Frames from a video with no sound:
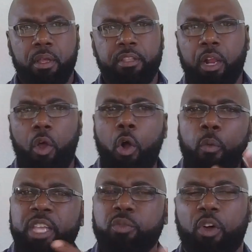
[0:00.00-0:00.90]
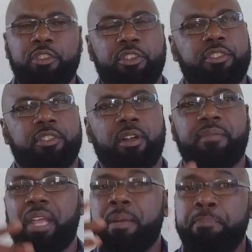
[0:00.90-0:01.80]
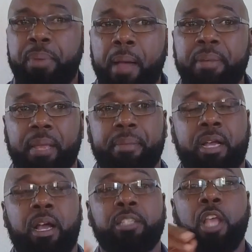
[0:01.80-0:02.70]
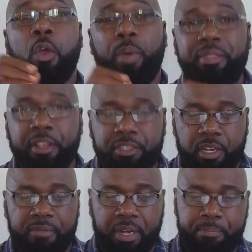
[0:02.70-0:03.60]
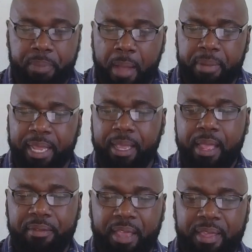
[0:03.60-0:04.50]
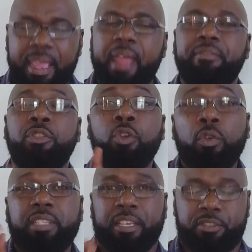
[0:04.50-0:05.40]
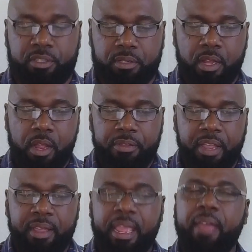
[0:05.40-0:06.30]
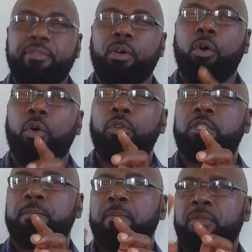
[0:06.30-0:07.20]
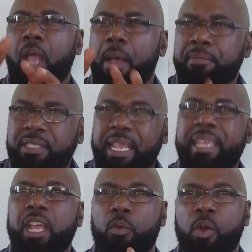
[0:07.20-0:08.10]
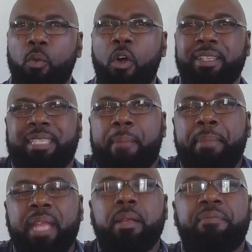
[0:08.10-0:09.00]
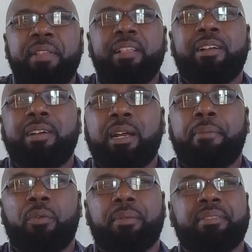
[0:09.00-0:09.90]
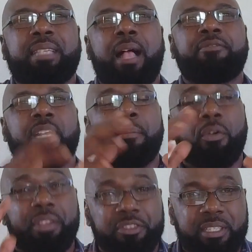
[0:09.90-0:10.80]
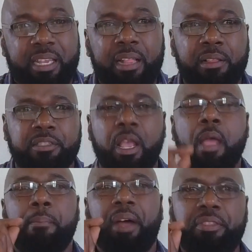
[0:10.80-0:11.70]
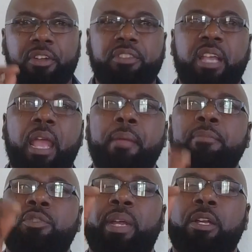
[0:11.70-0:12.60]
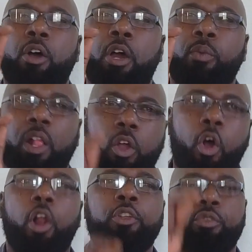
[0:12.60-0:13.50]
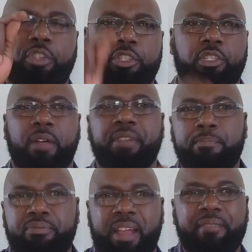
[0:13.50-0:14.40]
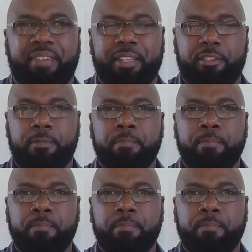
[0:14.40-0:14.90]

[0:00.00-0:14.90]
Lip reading: They'll always want to serve in public because when they serve in public, they get notice. They get those psychic rewards that make them feel good about themselves and about their skills. But there are times when God will call you to serve in private.